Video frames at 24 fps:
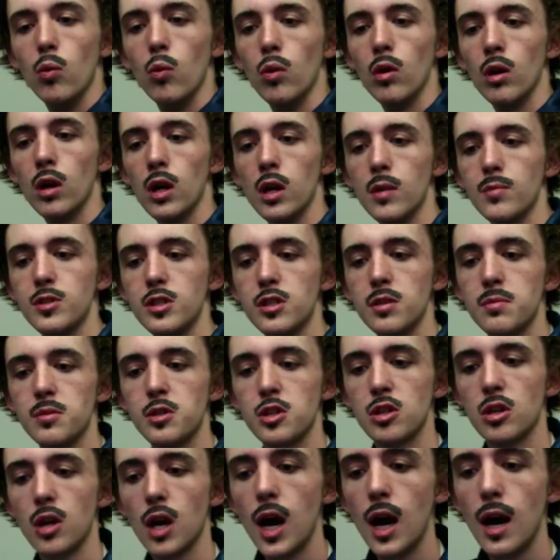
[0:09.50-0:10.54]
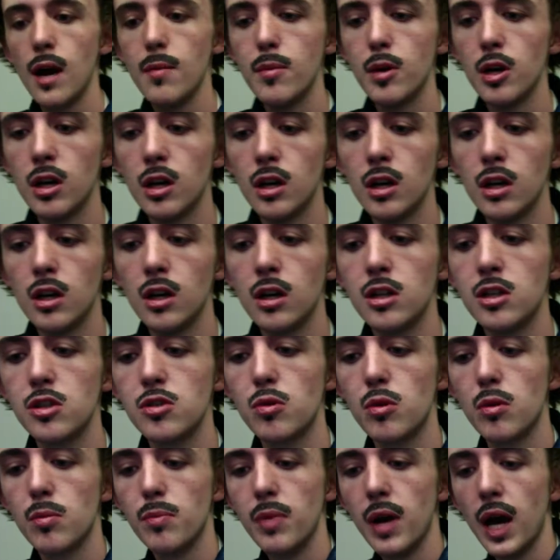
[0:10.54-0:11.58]
What up, subscribers?
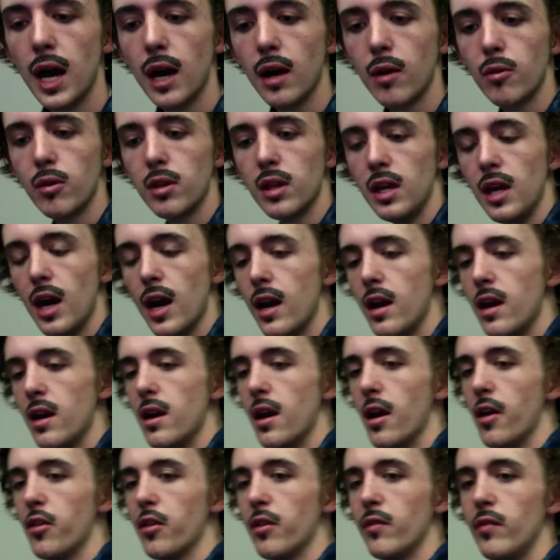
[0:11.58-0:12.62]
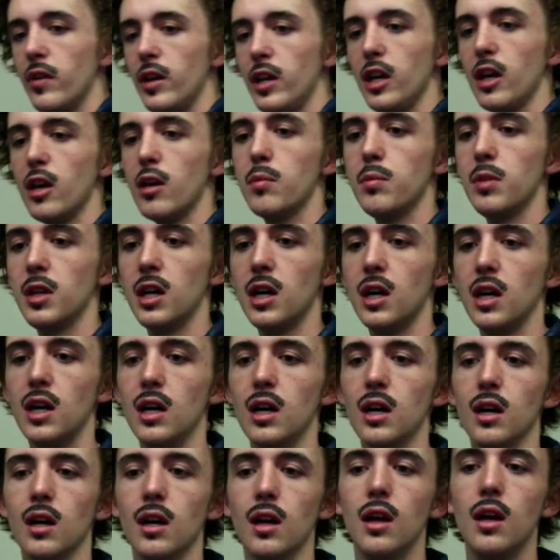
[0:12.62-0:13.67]
We're back with yet another video
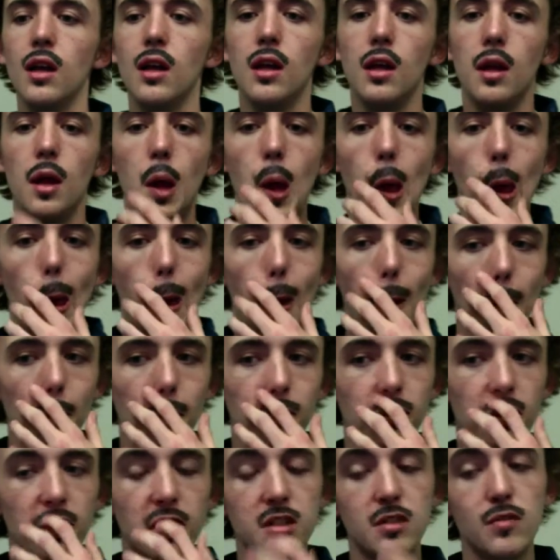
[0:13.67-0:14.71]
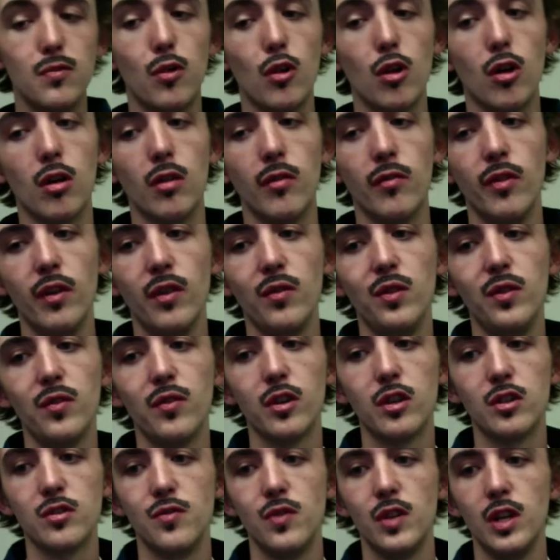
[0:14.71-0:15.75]
blog. For this
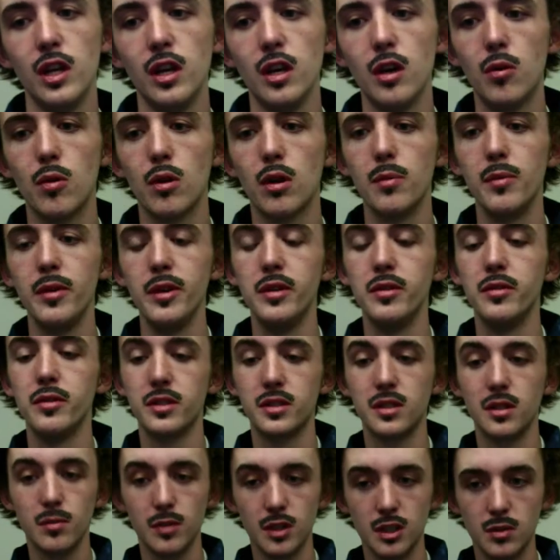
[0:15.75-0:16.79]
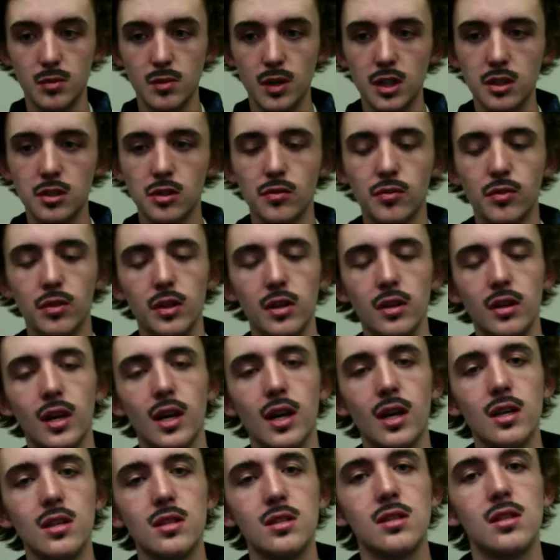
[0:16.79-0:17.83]
451st video, we're going to be doing something special for you
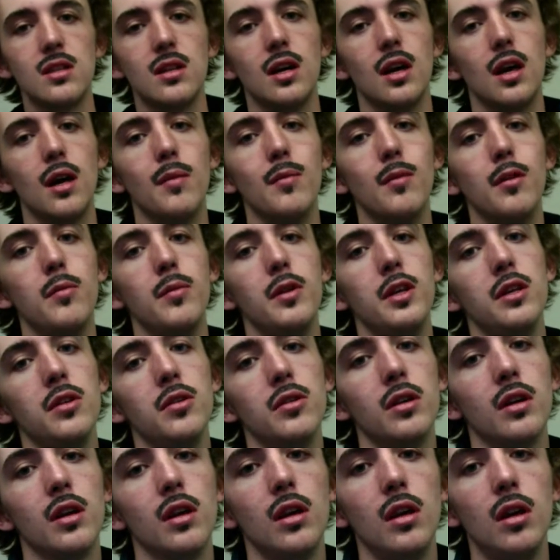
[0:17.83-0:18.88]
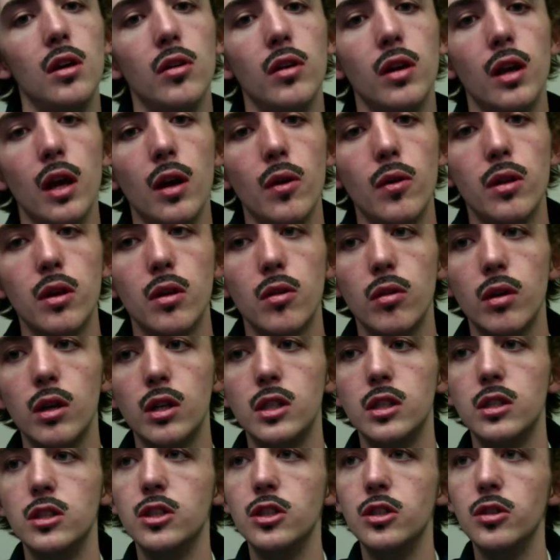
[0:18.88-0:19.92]
guys. I'm going to be doing a Q&A with
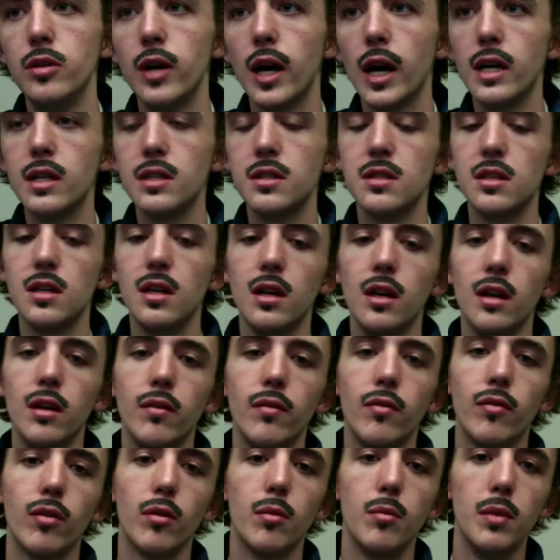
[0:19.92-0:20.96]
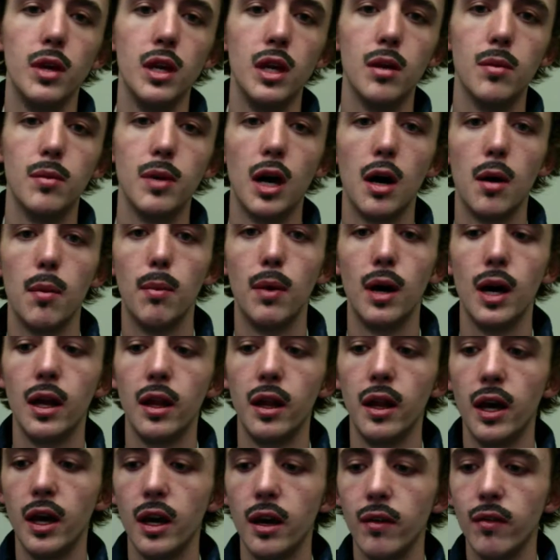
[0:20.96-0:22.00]
questions you guys sent in for me about my
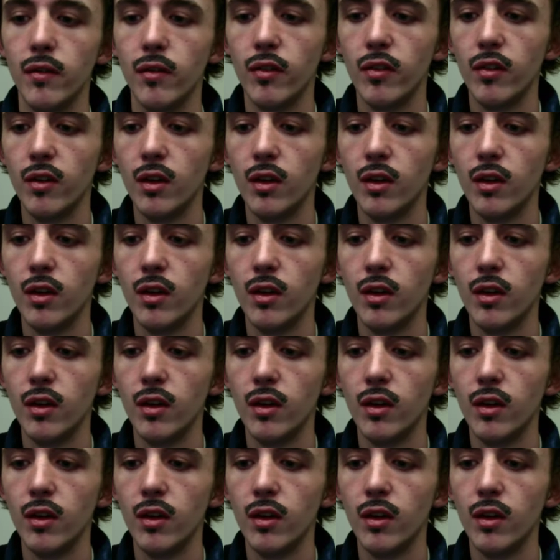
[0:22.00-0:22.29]
life.